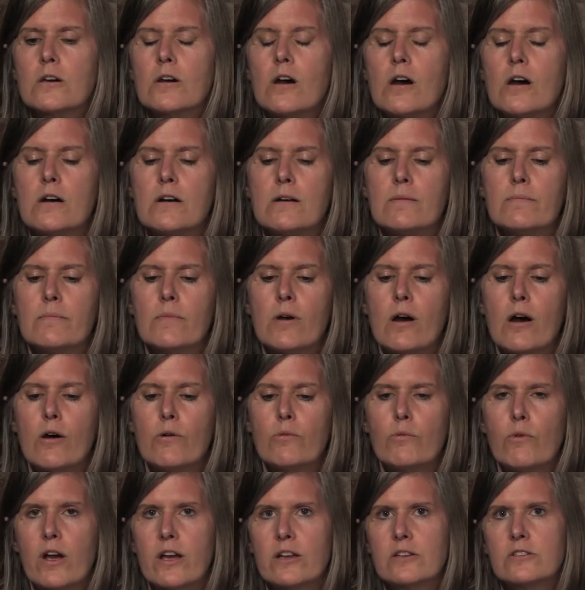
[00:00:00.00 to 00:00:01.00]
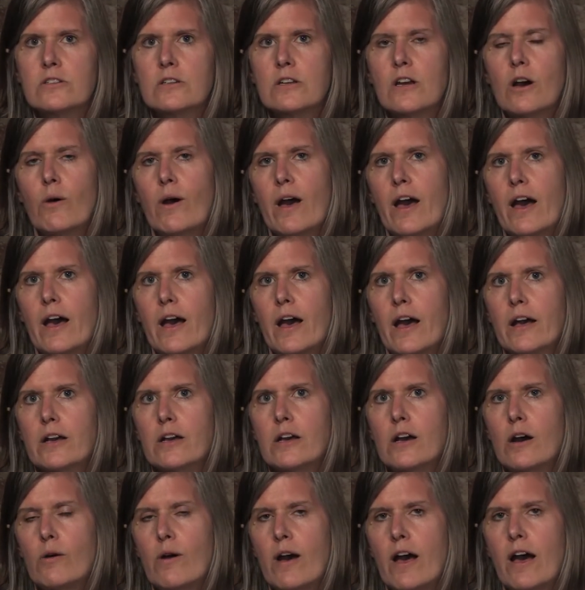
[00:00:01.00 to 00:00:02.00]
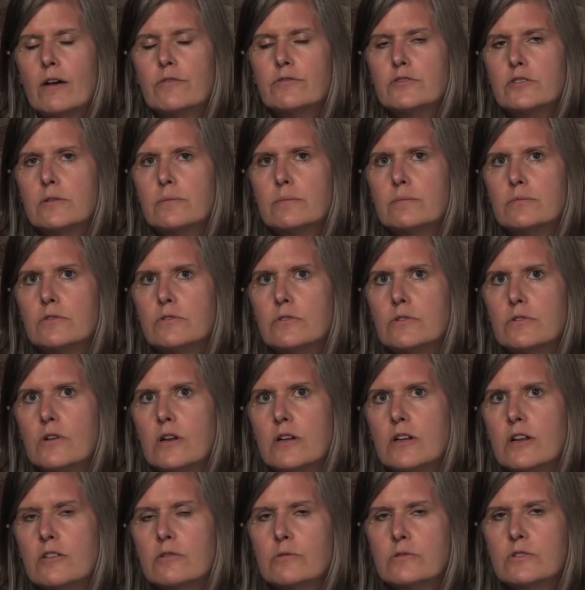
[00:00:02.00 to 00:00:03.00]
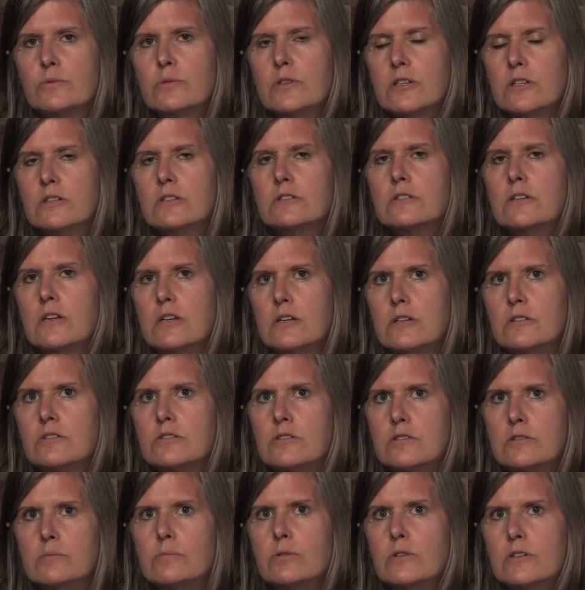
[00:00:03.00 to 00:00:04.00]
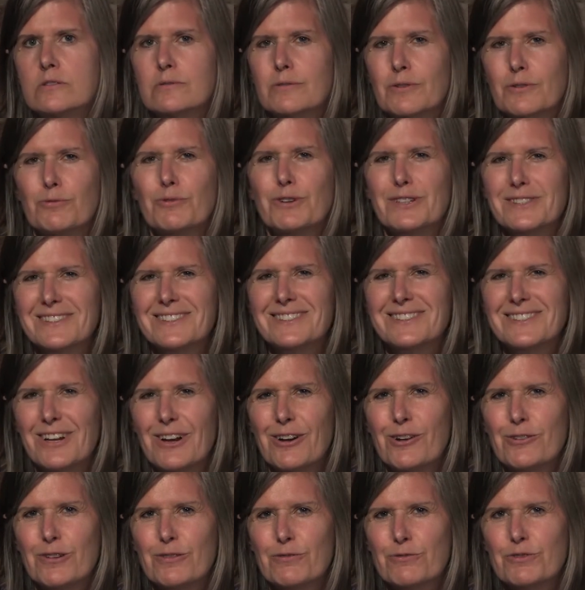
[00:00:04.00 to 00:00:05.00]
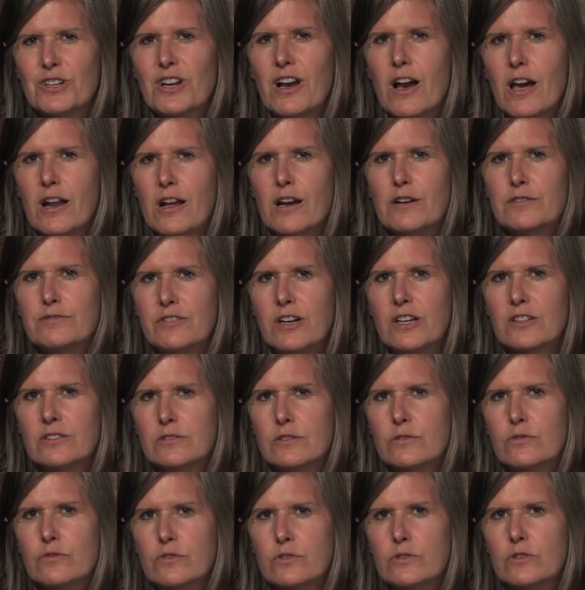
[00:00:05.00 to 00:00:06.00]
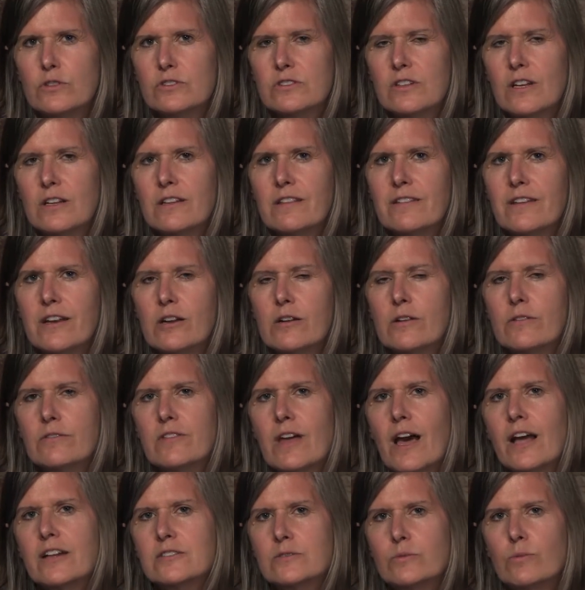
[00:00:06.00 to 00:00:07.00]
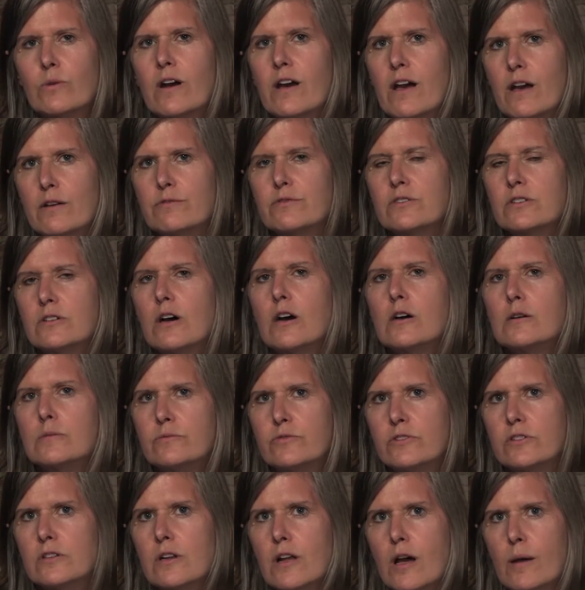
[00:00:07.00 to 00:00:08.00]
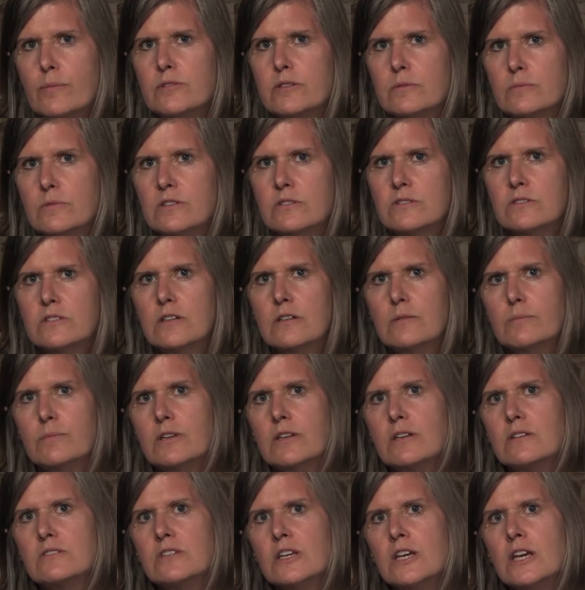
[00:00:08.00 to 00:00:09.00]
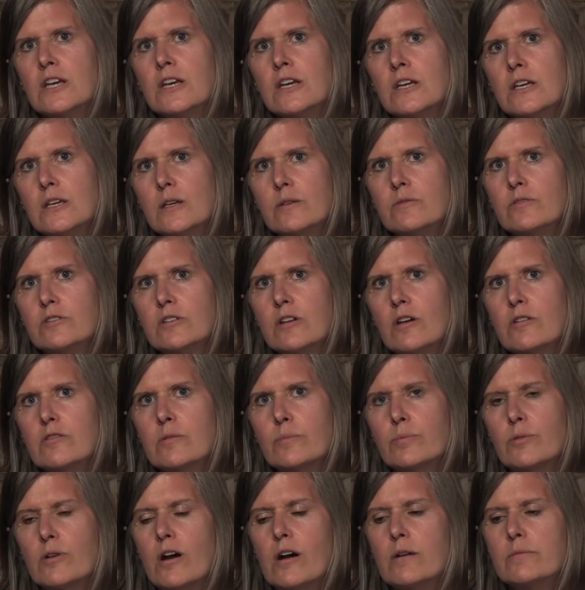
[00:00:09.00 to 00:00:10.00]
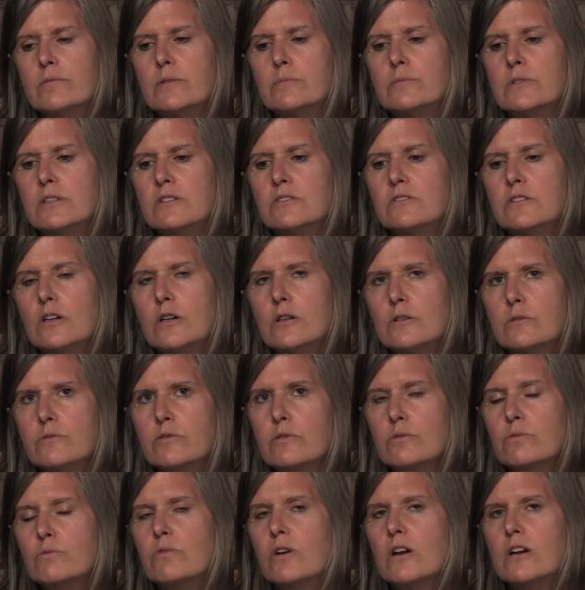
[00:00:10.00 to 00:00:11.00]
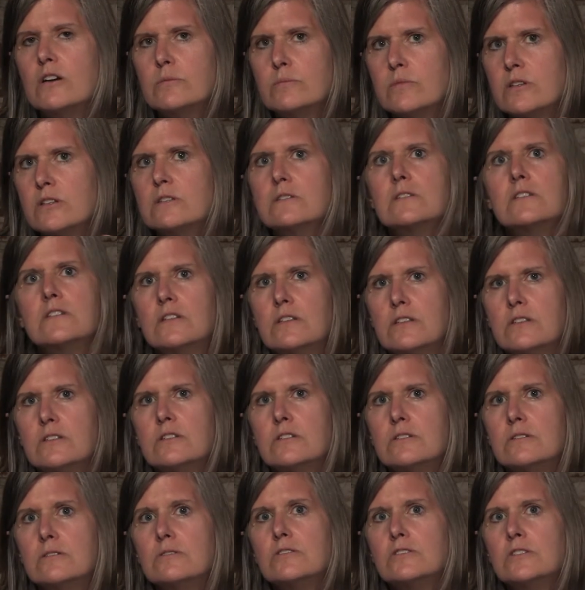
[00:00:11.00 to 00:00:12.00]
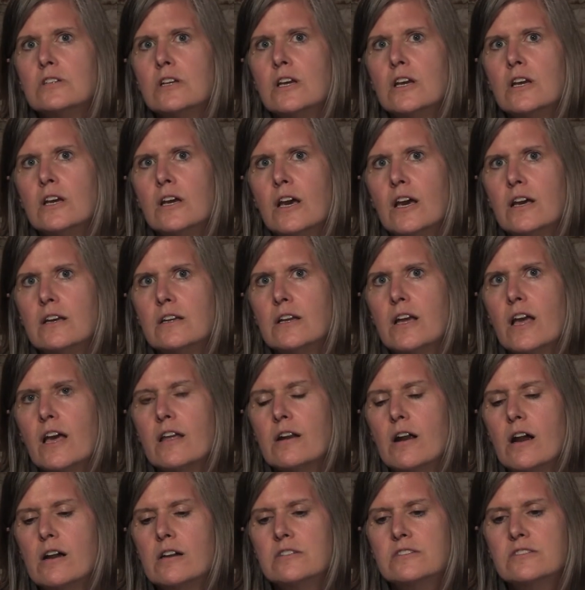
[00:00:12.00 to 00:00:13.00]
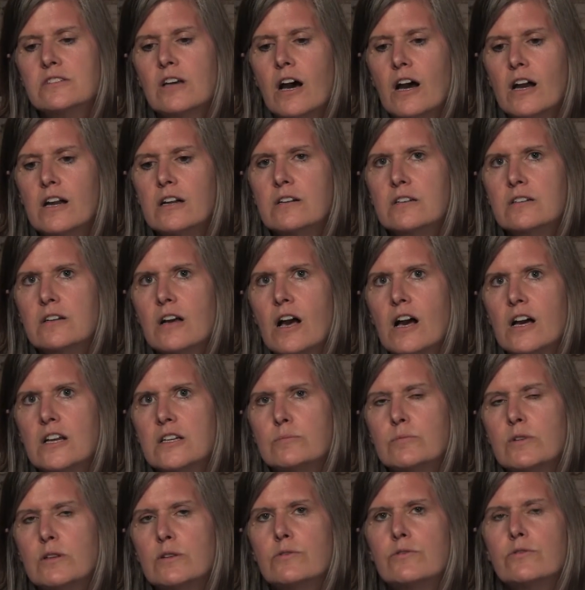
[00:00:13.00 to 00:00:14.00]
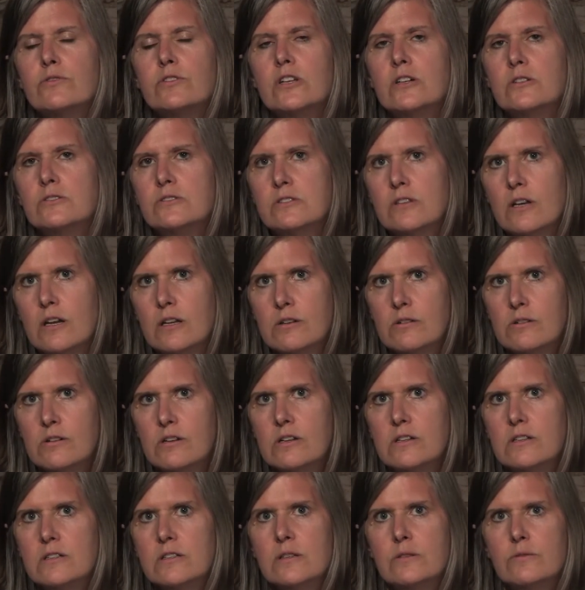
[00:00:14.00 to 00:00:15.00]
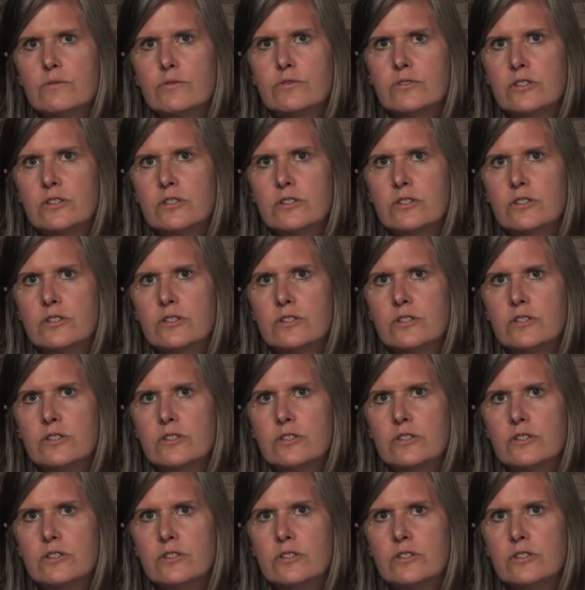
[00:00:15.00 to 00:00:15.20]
um, a way to go, at, go after in other words, we can kill two birds with one stone if we got off fossil fuels. And there, that's why I feel hopeful and optimistic because even though the problem is overwhelmingly huge and, and our entire economy floats on oil and